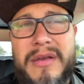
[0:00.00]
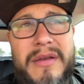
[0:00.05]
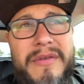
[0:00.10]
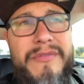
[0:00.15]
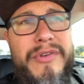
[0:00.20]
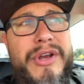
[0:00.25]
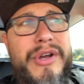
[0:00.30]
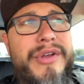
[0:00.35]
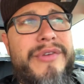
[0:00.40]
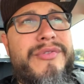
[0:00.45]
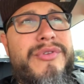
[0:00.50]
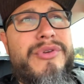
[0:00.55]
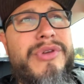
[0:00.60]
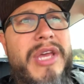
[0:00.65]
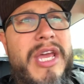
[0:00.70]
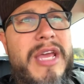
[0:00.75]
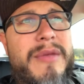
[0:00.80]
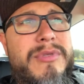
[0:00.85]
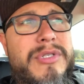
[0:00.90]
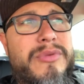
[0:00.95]
very few
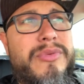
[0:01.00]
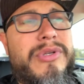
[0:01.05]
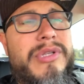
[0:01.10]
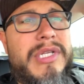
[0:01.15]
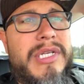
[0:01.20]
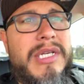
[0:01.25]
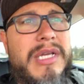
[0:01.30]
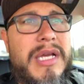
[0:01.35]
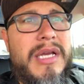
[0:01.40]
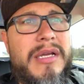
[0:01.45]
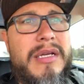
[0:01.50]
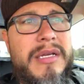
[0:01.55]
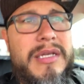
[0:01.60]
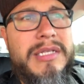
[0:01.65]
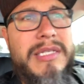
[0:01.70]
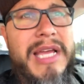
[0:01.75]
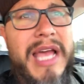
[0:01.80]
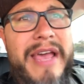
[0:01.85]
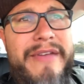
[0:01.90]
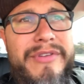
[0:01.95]
games are really
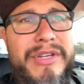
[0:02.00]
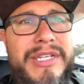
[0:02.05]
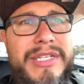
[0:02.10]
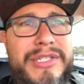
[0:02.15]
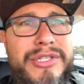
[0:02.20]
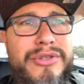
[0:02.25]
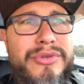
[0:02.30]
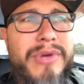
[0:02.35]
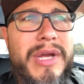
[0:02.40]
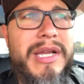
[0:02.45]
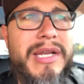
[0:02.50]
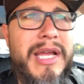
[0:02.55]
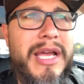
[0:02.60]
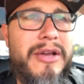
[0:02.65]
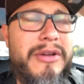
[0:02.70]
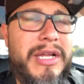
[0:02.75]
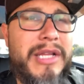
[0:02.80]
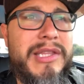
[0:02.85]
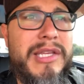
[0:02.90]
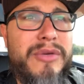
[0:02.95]
diving into right
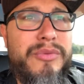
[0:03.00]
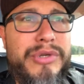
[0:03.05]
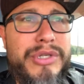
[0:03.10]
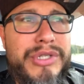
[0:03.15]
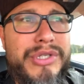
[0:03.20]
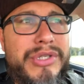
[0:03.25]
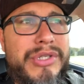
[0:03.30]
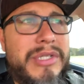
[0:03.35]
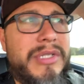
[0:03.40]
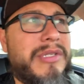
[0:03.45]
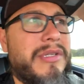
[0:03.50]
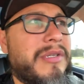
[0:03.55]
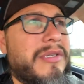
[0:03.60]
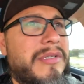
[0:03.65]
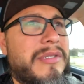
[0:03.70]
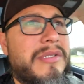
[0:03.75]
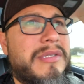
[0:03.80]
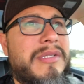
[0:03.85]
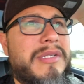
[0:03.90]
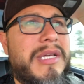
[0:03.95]
now, and I think we should,
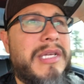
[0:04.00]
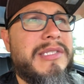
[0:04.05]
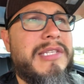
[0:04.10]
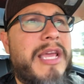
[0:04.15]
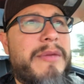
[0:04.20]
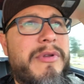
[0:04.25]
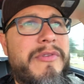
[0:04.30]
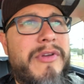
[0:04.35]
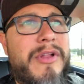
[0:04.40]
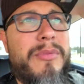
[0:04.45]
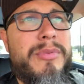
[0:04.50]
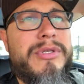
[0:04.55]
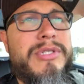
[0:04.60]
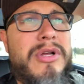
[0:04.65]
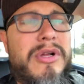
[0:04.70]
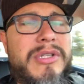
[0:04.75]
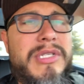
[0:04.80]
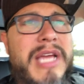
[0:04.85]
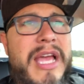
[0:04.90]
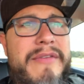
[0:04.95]
as game developers,
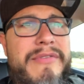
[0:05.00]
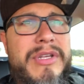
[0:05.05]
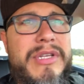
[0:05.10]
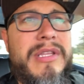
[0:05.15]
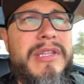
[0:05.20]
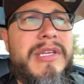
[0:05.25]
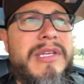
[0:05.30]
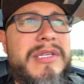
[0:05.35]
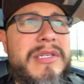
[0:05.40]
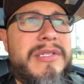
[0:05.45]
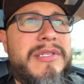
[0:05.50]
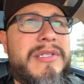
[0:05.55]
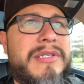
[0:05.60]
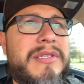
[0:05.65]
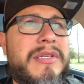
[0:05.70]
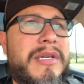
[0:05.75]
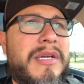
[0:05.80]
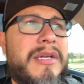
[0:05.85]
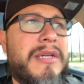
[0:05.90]
all dive into this.